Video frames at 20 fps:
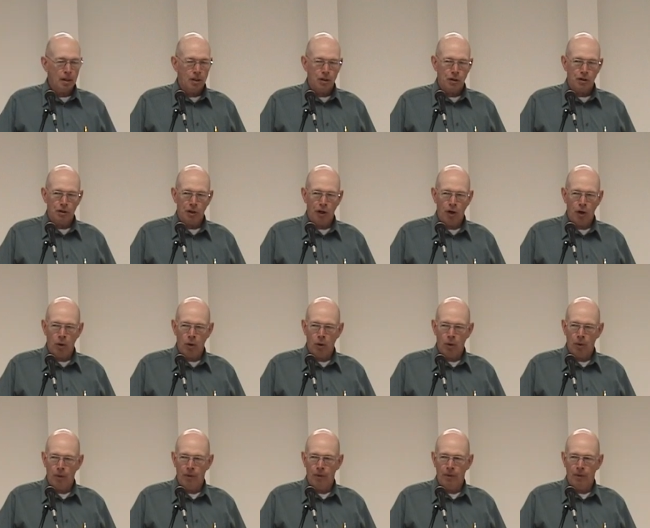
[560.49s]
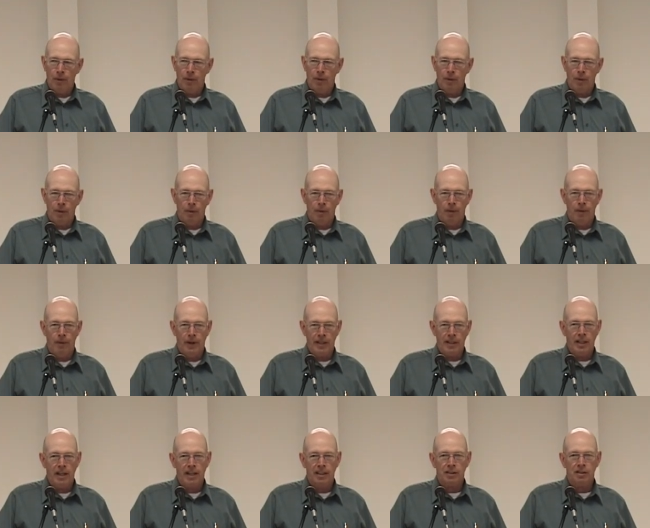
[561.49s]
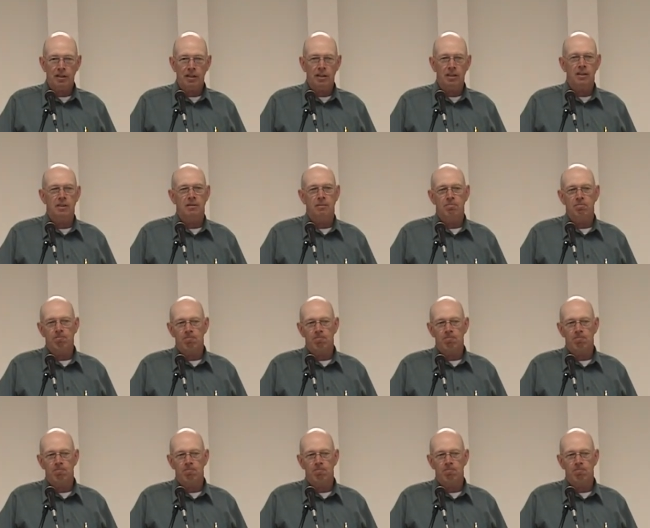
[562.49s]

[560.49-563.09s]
So they tested it,